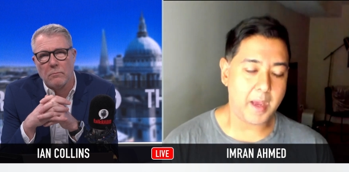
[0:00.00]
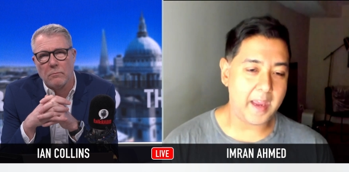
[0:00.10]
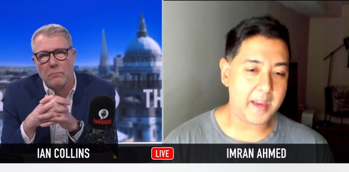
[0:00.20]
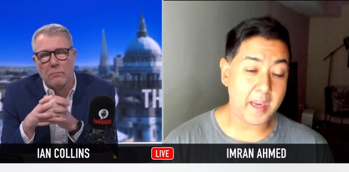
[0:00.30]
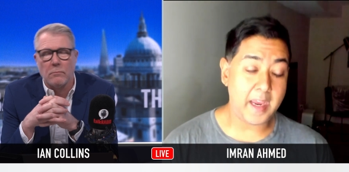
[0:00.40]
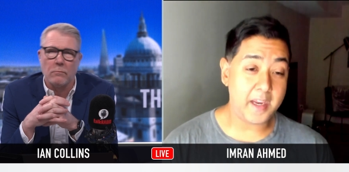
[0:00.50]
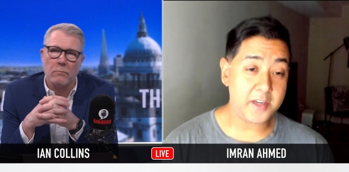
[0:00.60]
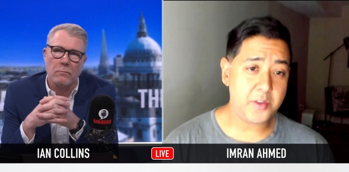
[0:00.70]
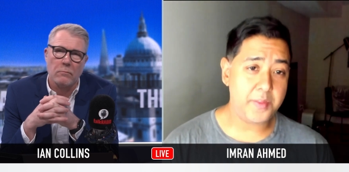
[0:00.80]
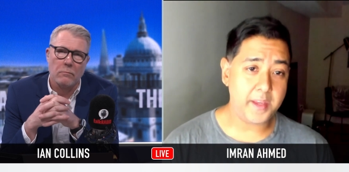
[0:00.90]
Speaker 1: but I, I,
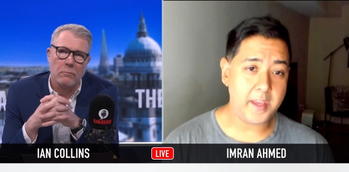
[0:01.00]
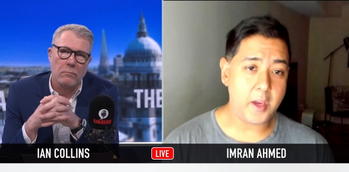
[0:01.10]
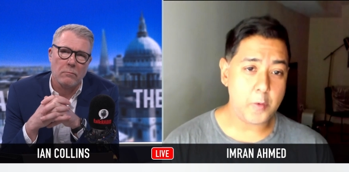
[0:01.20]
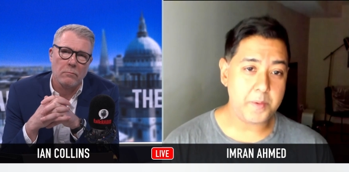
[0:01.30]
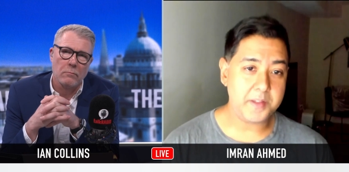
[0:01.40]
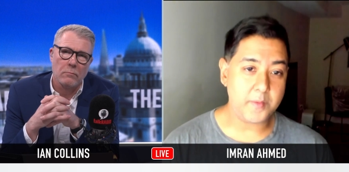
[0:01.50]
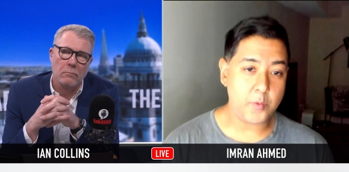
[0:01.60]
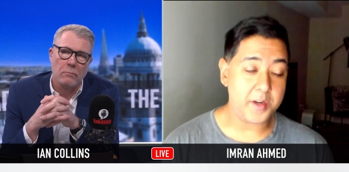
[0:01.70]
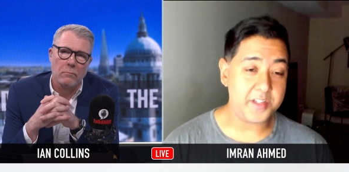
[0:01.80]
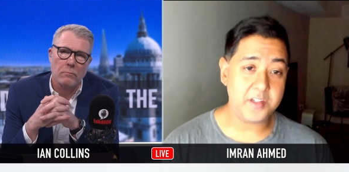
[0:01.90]
actually think it opens
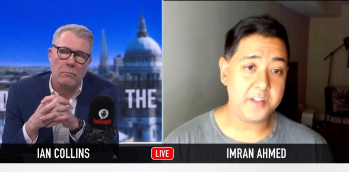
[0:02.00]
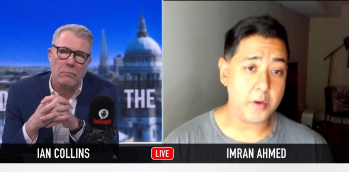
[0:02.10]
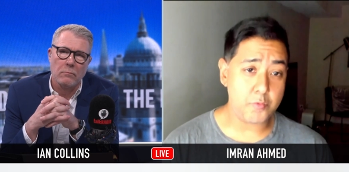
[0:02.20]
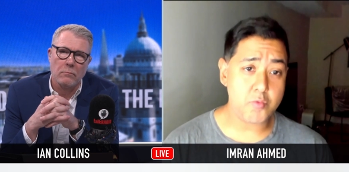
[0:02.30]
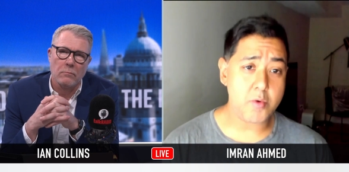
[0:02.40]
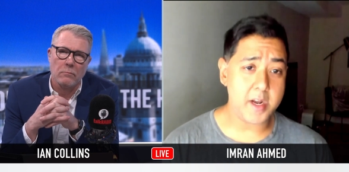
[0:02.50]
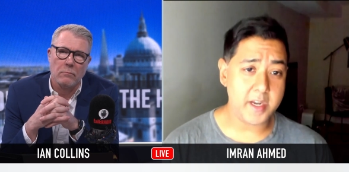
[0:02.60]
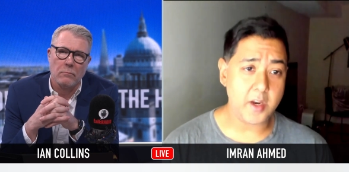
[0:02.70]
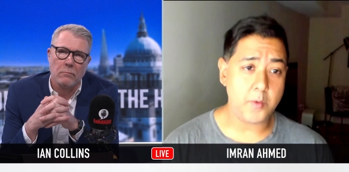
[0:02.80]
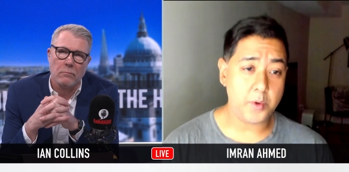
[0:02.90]
up questions they
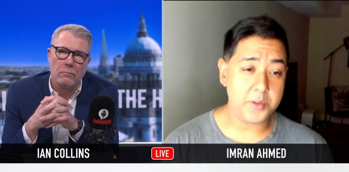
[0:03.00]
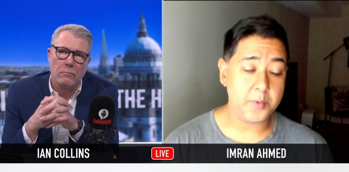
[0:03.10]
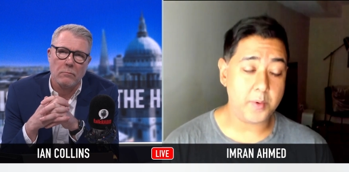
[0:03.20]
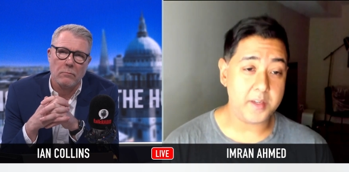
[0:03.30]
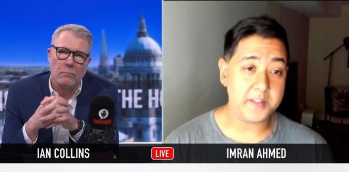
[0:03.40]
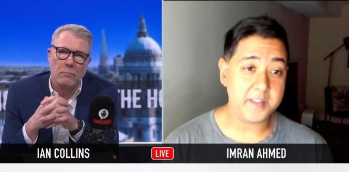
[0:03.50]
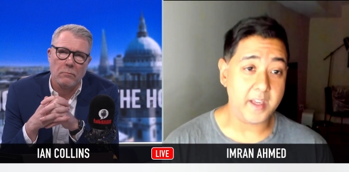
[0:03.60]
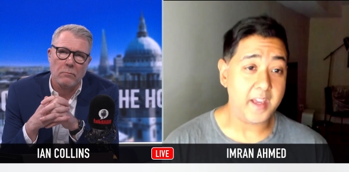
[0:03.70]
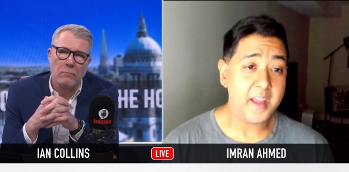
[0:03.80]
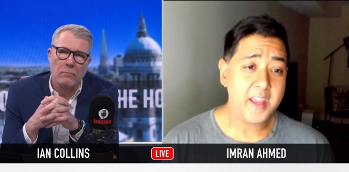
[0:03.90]
really don't want to
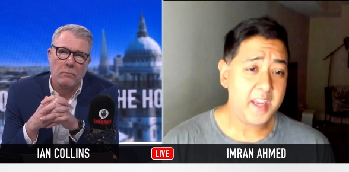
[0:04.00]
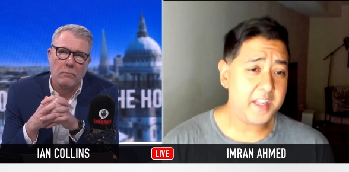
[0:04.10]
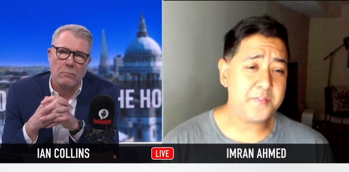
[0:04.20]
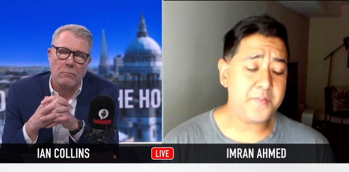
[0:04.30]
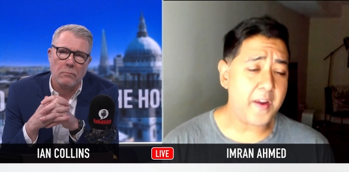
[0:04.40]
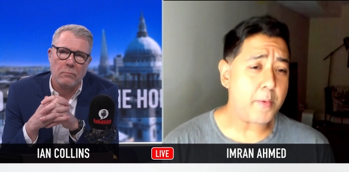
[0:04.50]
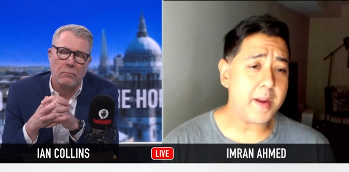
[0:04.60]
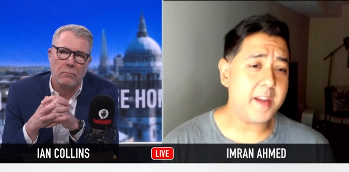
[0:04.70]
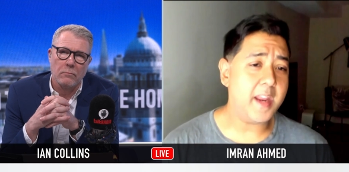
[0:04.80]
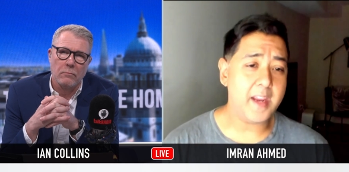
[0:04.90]
answer. It's
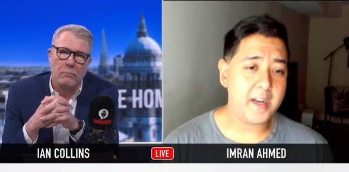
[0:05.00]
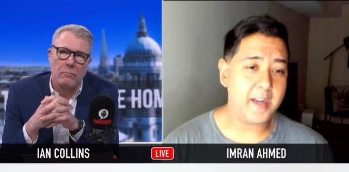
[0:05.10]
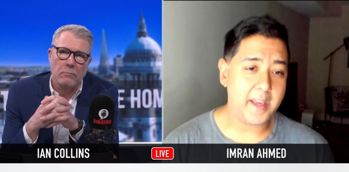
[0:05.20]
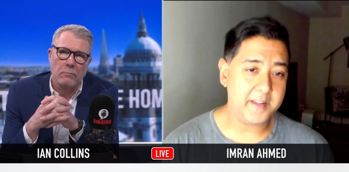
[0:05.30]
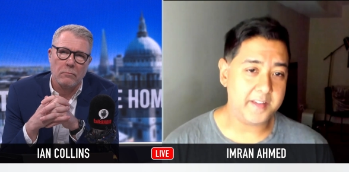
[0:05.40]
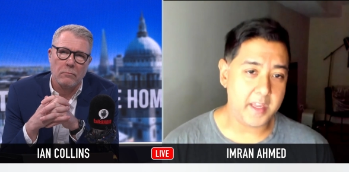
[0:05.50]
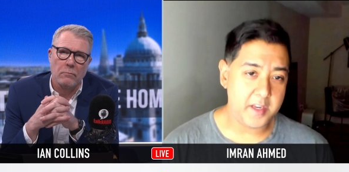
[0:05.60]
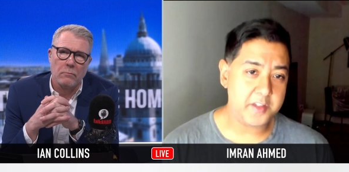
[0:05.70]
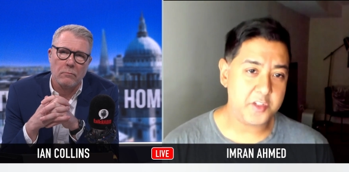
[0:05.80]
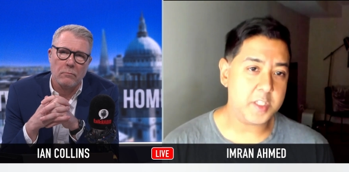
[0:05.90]
very Nick Clegg, isn't it?
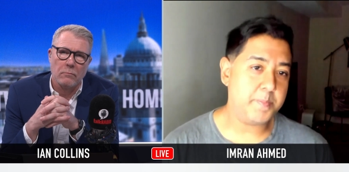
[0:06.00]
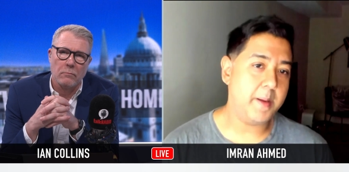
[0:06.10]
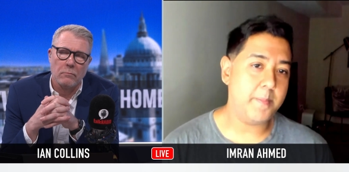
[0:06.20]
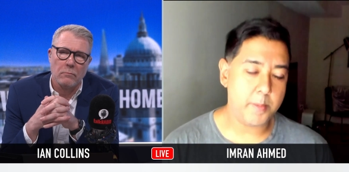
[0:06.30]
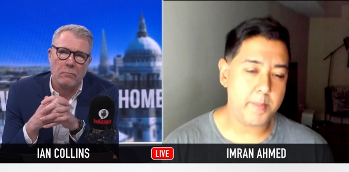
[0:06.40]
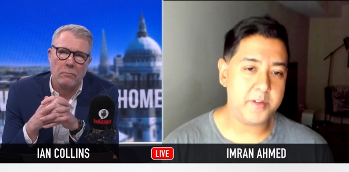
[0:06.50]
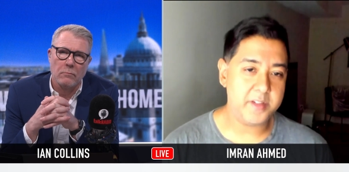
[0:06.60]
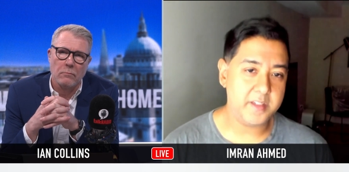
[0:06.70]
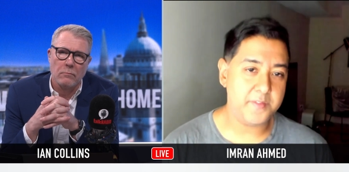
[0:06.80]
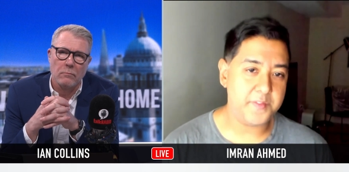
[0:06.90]
He's just been
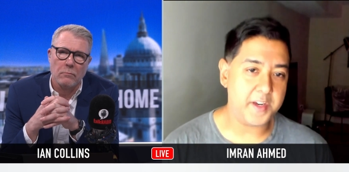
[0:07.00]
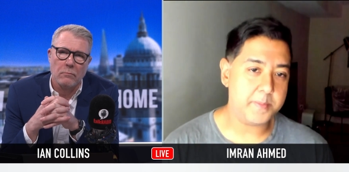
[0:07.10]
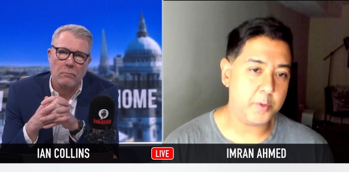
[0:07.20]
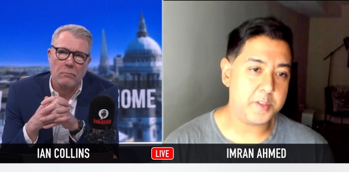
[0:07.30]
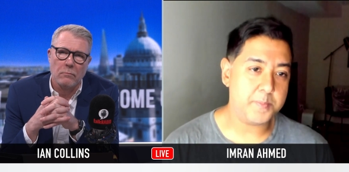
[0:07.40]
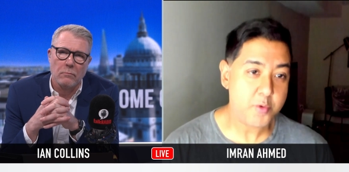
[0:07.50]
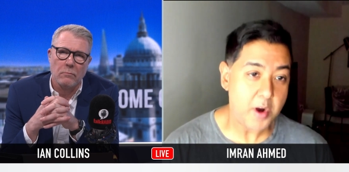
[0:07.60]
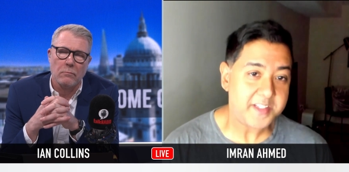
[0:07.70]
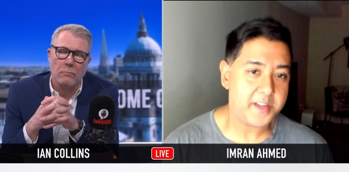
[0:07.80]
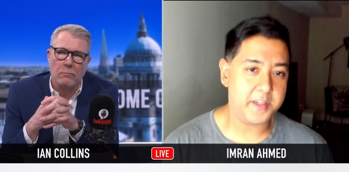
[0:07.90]
promoted to Facebook's
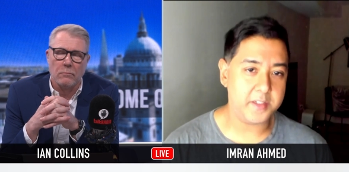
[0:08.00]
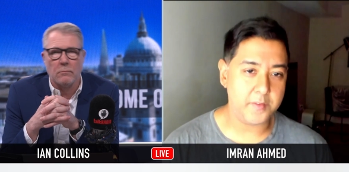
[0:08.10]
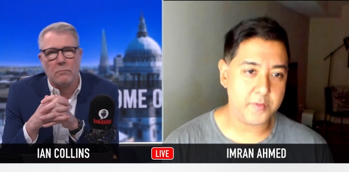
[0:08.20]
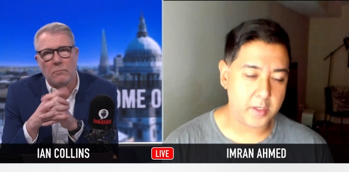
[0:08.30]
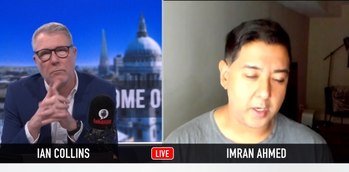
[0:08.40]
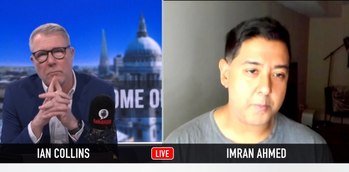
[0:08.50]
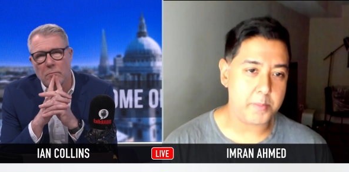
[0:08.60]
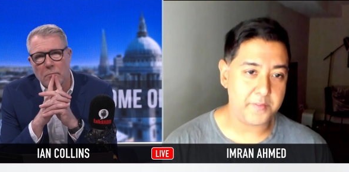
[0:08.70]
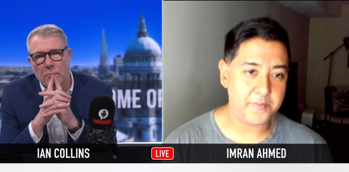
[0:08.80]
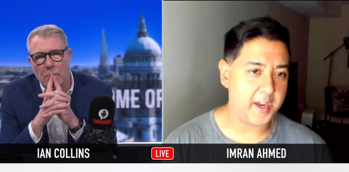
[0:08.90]
president of
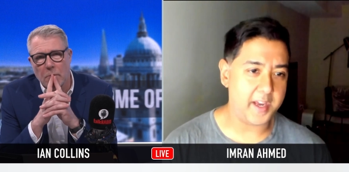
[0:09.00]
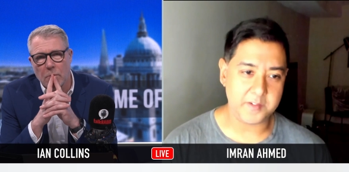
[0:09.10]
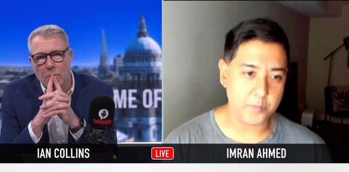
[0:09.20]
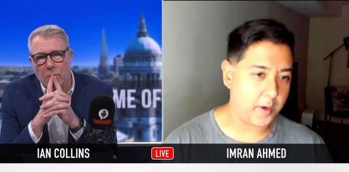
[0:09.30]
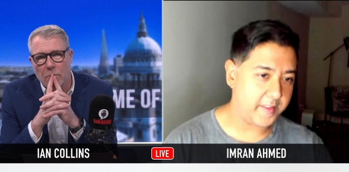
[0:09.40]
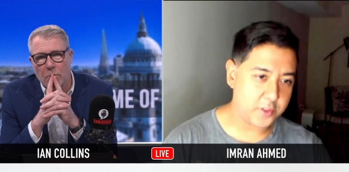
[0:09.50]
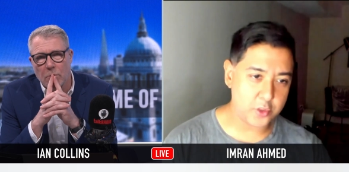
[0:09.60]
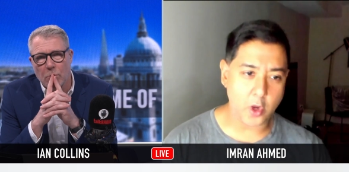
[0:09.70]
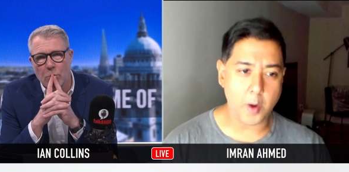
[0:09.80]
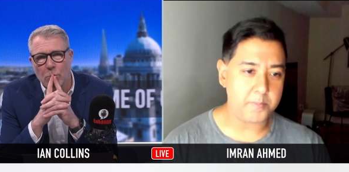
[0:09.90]
global affairs, one of the
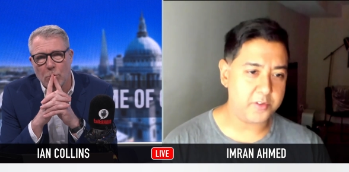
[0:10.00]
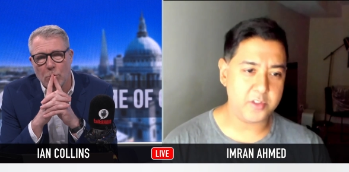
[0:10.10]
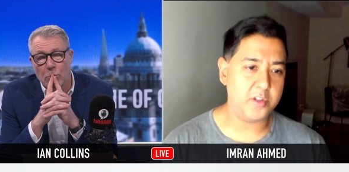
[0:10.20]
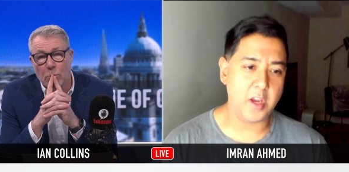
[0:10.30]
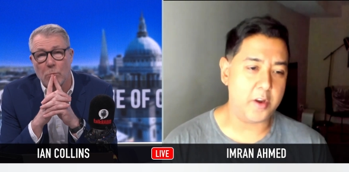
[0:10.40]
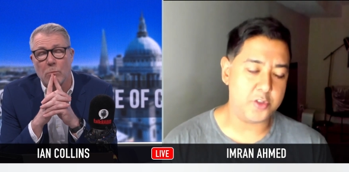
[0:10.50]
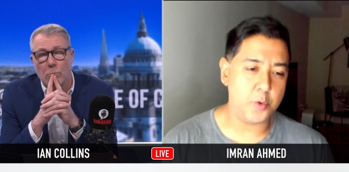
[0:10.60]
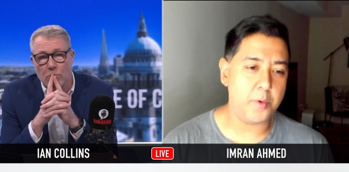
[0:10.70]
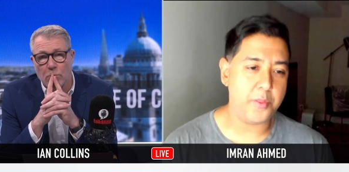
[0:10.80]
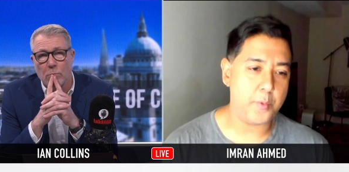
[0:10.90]
top, you know,
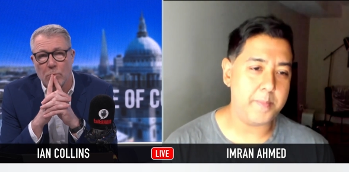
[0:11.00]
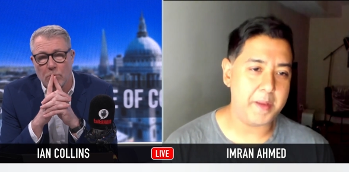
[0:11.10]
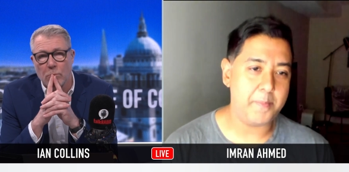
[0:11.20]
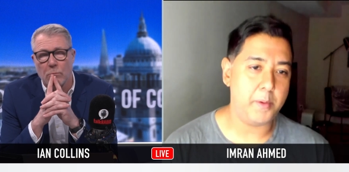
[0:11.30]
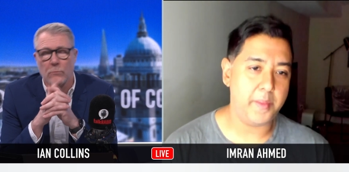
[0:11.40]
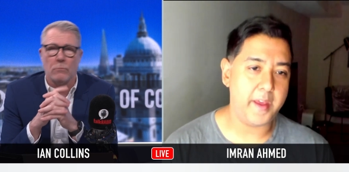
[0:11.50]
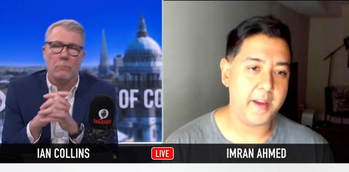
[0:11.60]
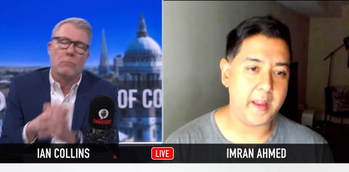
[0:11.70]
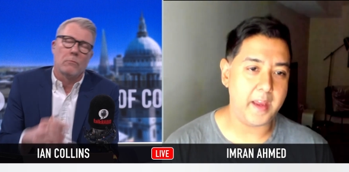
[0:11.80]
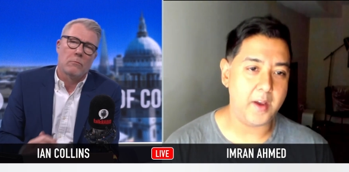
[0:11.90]
two or three people
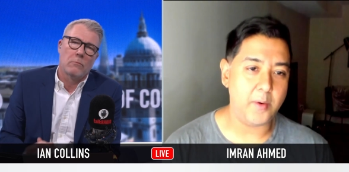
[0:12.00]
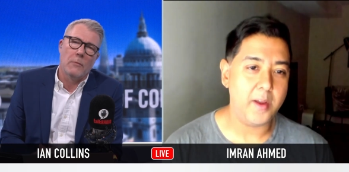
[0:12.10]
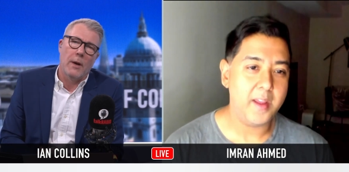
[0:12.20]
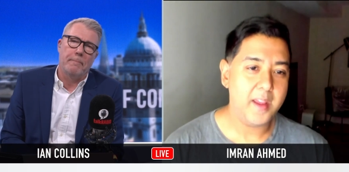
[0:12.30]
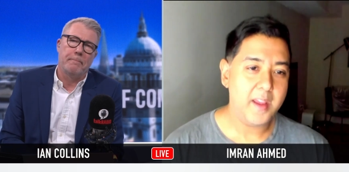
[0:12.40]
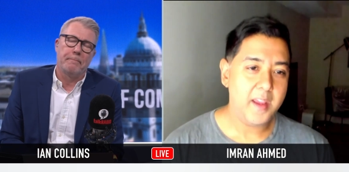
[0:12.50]
there now. Yep.